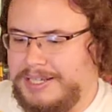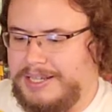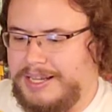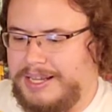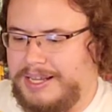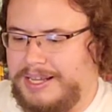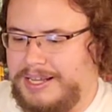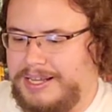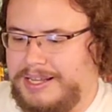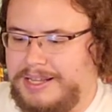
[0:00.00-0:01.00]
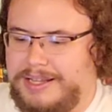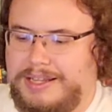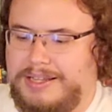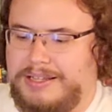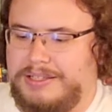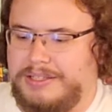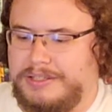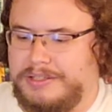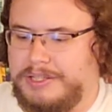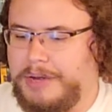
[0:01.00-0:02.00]
Uh,
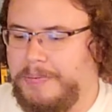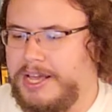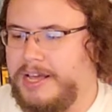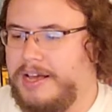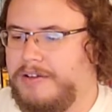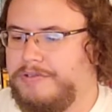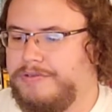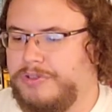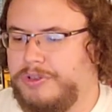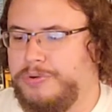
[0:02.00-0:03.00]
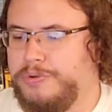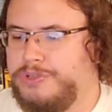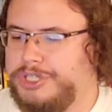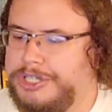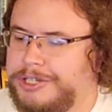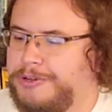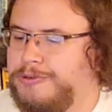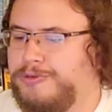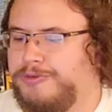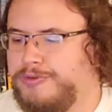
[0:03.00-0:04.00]
then we have Lucio
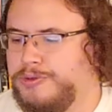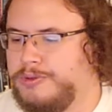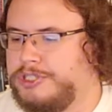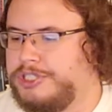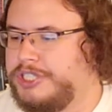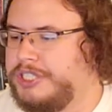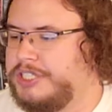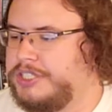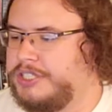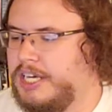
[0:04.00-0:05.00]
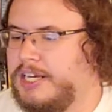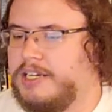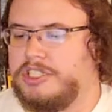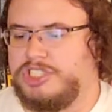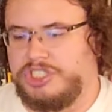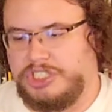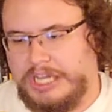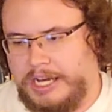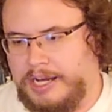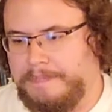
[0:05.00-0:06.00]
Fulci's
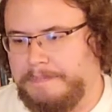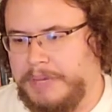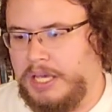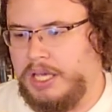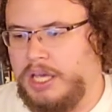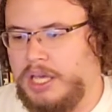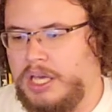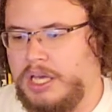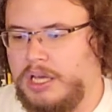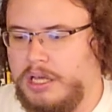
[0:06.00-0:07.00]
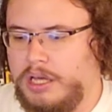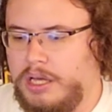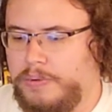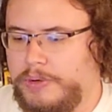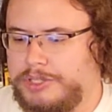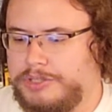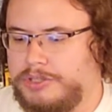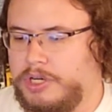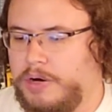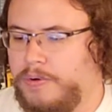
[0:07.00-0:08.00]
Zombie, which is
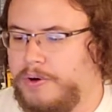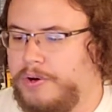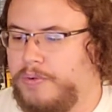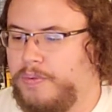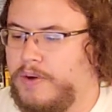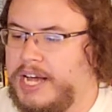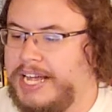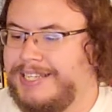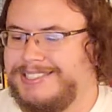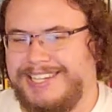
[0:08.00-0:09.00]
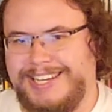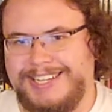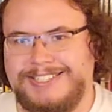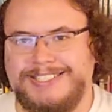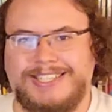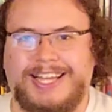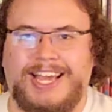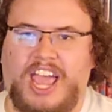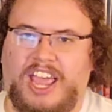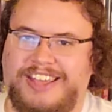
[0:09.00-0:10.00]
going right into
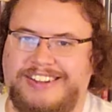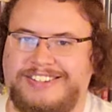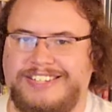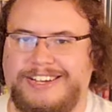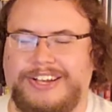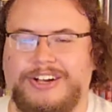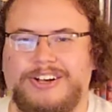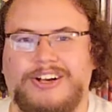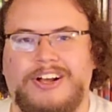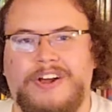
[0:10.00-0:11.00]
the A tier.